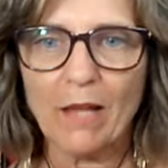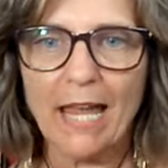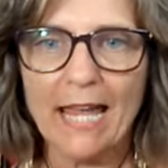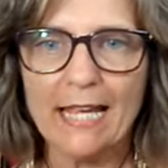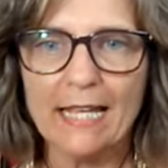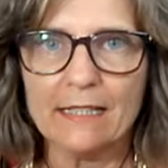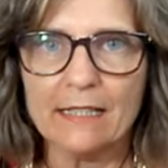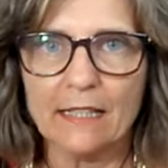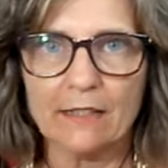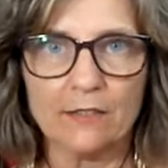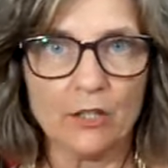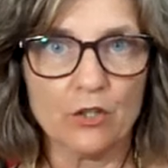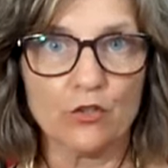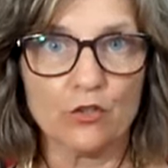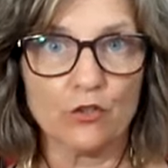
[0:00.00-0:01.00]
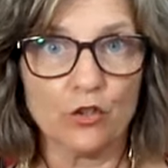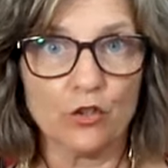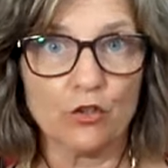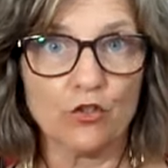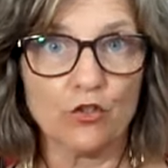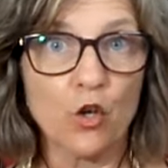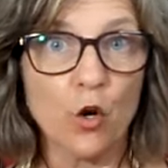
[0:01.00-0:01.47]
And
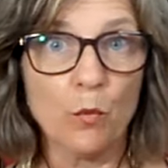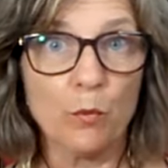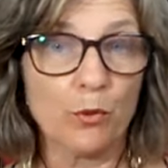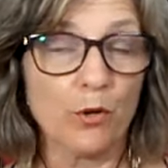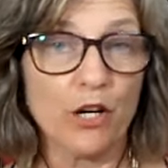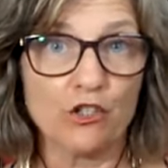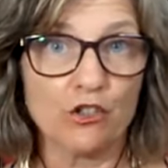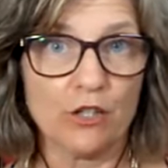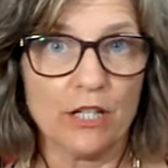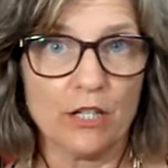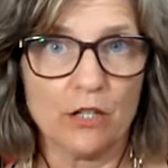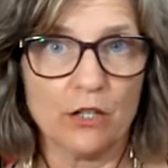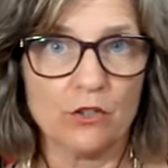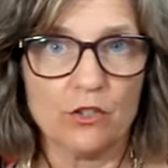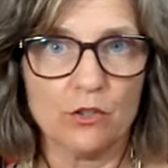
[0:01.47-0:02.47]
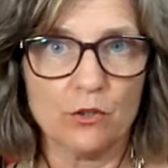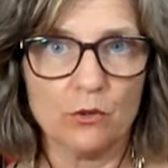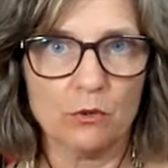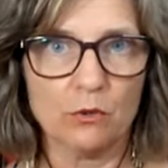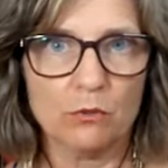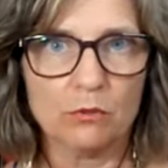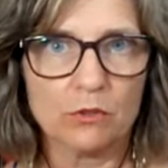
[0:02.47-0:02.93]
there's no pressure here
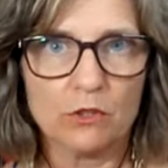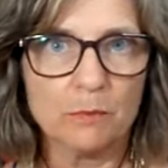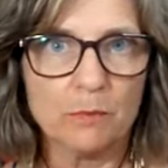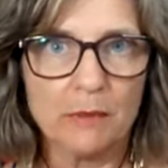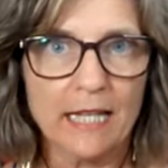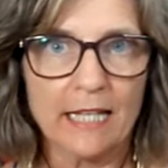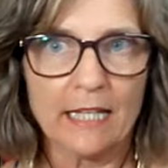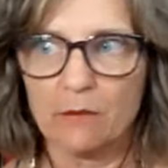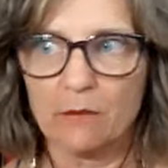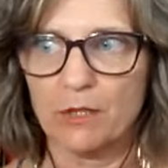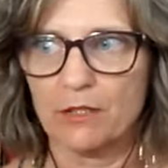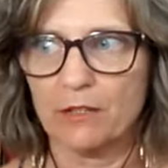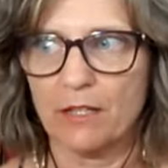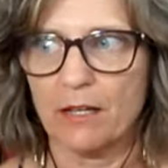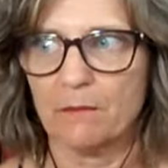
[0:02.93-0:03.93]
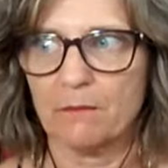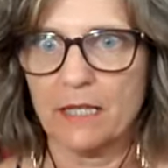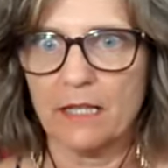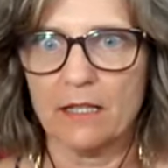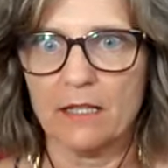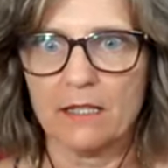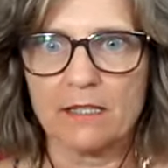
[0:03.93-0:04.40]
to play with them,
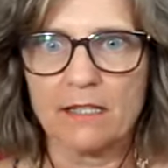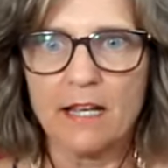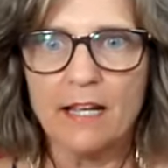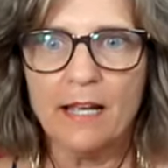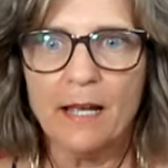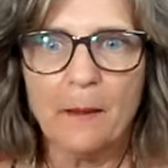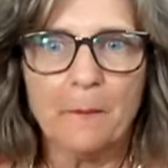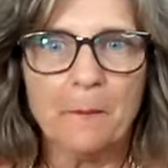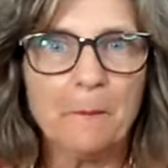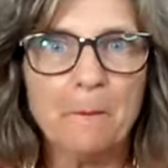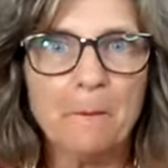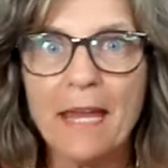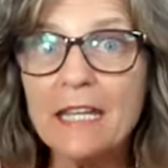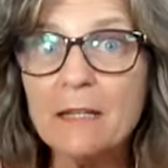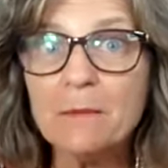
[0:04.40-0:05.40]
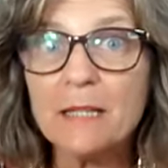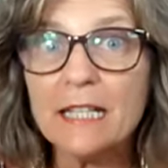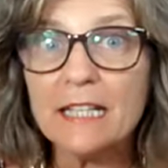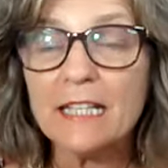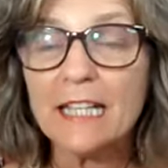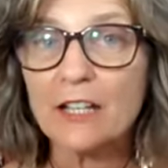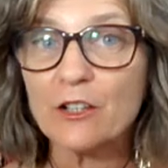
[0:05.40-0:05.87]
because
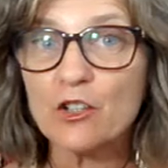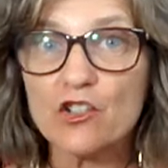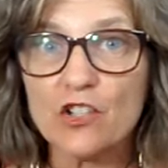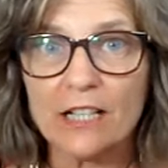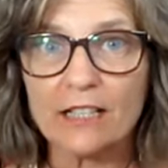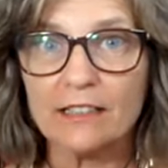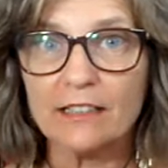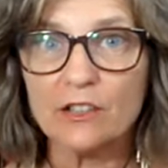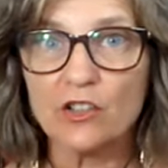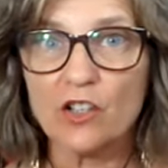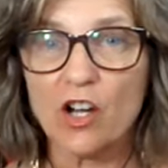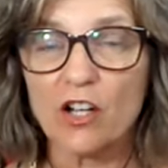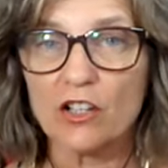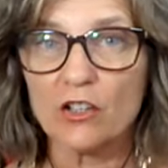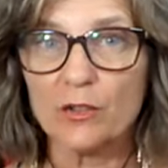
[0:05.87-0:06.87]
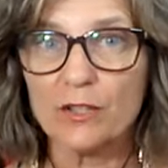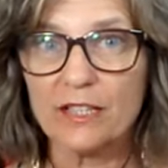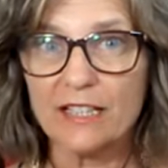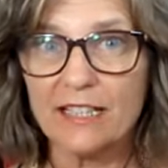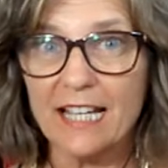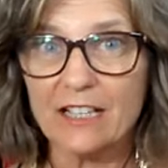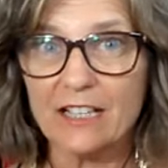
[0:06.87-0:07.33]
maybe energetically you're not going to
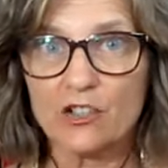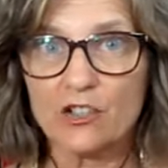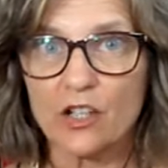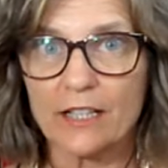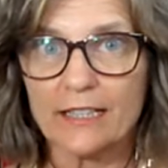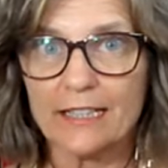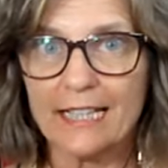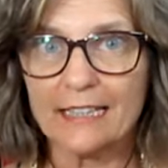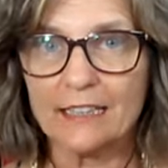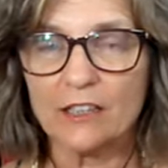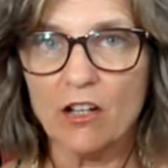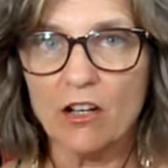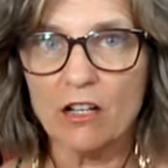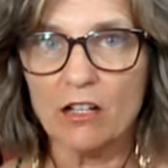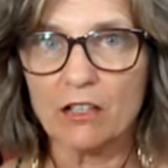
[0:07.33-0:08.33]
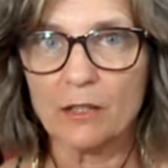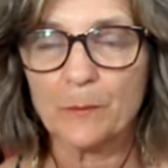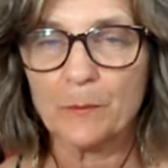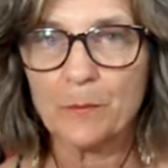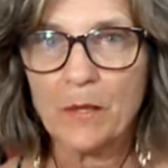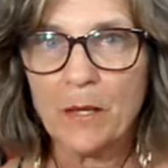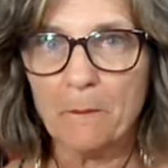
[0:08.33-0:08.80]
connect, you're not going to get along.
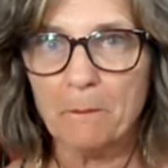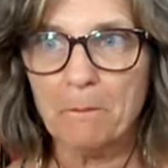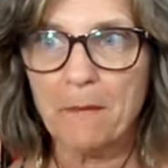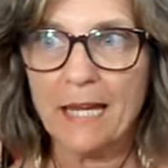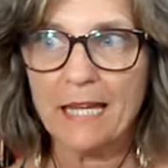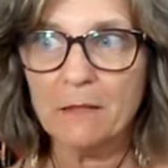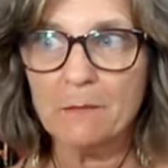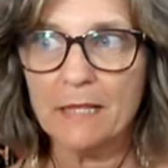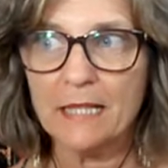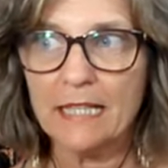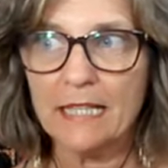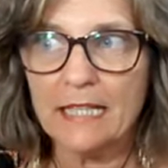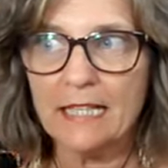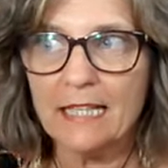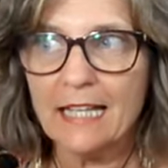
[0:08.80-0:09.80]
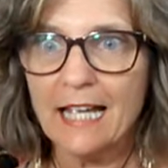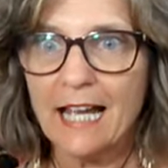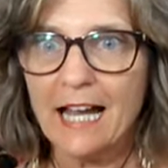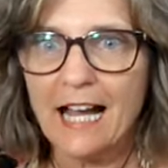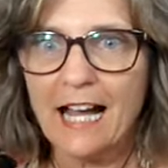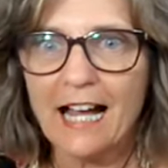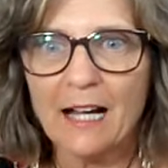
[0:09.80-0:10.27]
Maybe
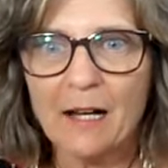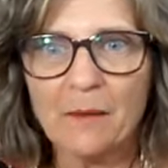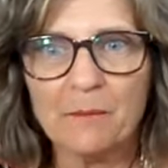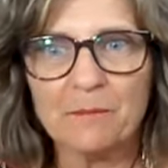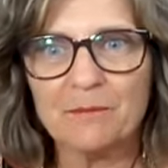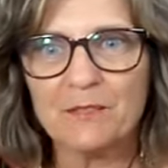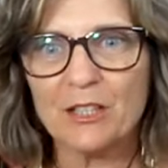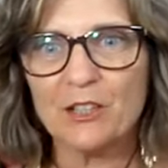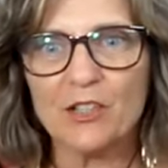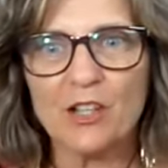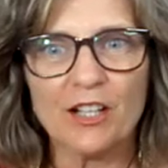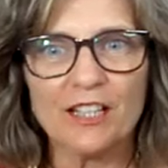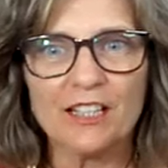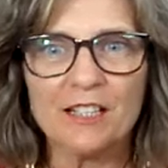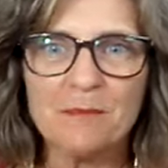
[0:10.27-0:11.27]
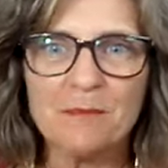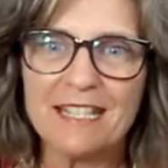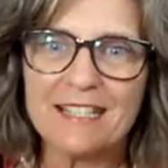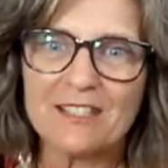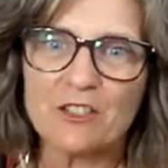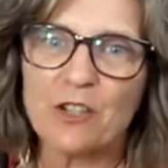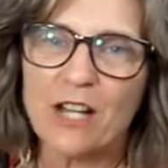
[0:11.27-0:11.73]
they're not going to
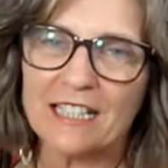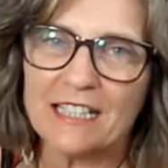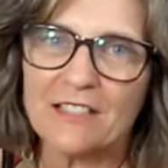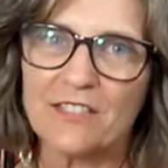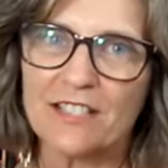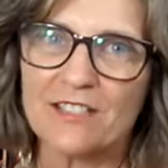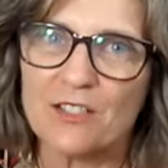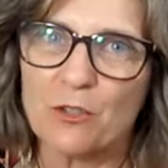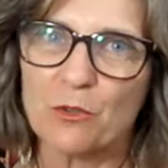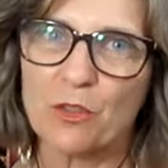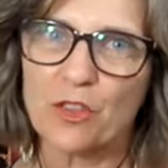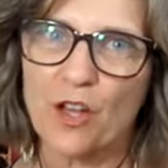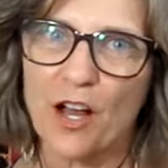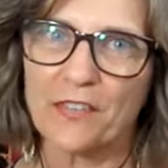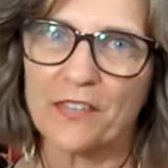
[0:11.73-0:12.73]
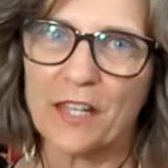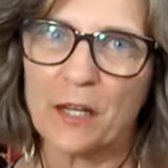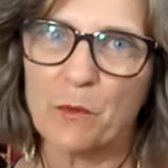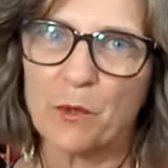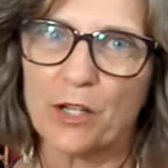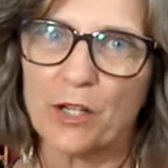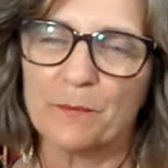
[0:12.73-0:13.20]
be as attractive as you thought they
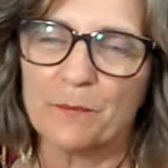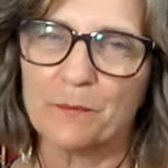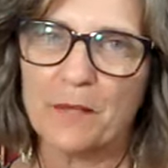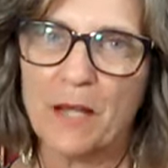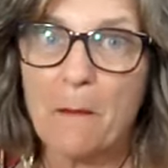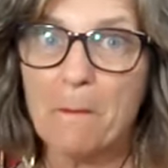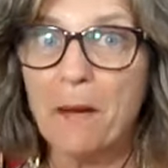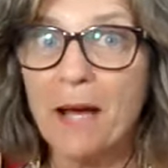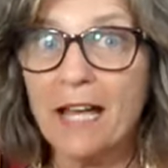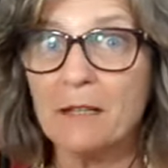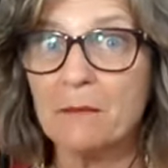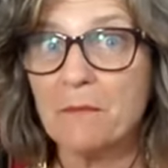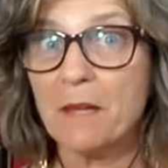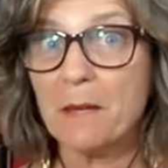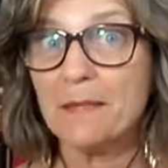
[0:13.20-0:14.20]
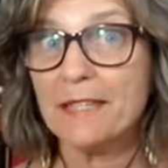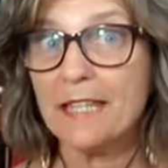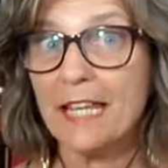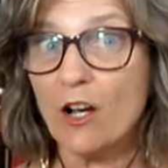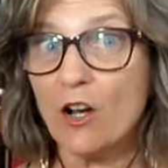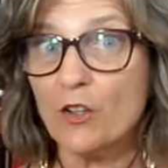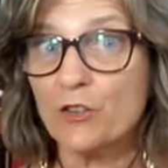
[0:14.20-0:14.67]
were, but maybe
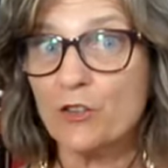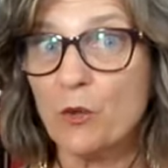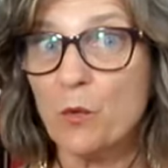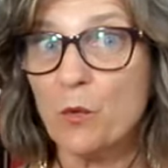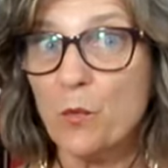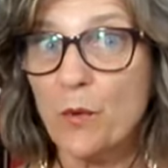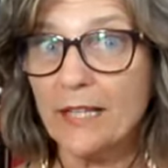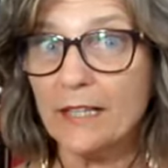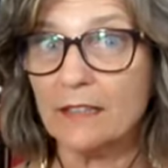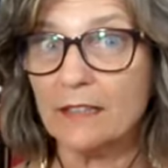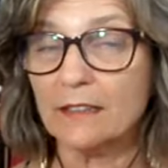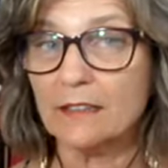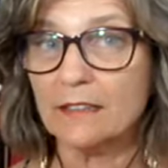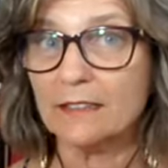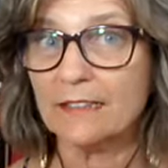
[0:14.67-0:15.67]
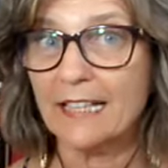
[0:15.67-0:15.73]
they also will.